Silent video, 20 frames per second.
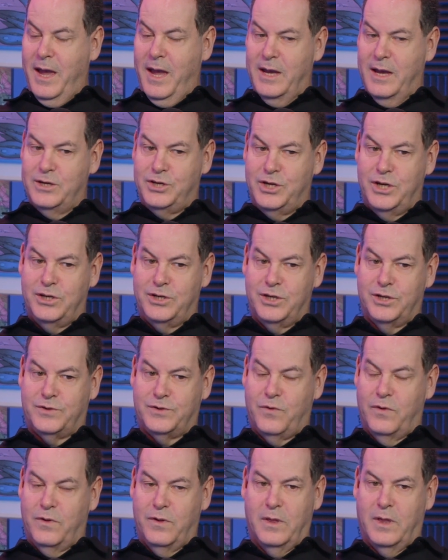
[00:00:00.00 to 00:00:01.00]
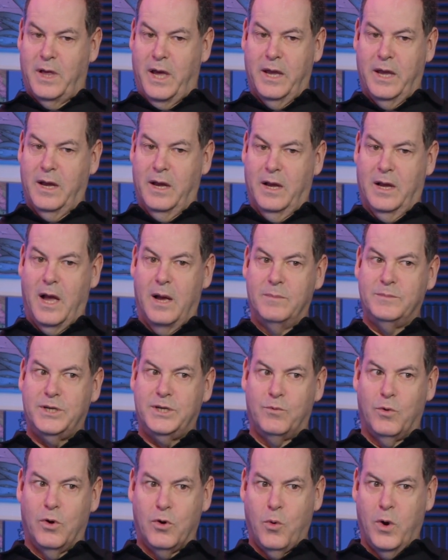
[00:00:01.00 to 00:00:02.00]
and she just like comes
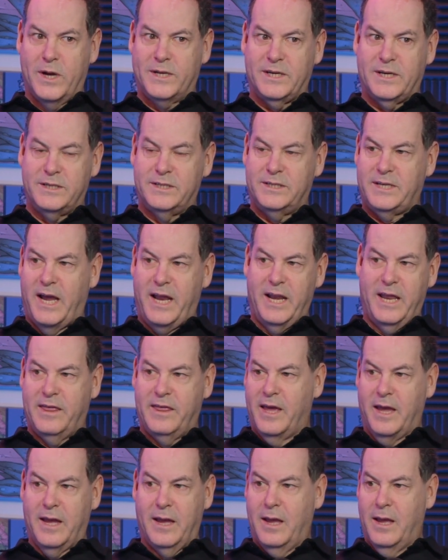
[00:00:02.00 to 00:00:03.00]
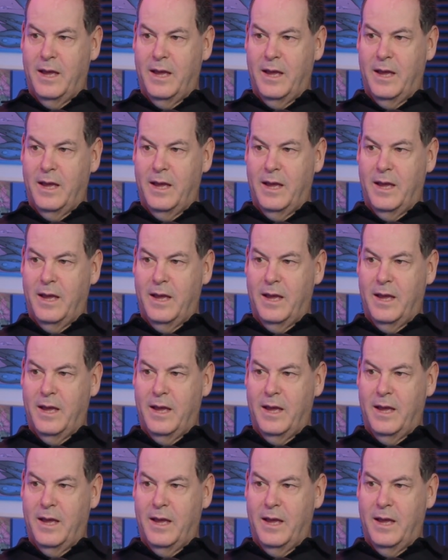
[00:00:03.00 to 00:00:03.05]
in real quick, doesn't say anything,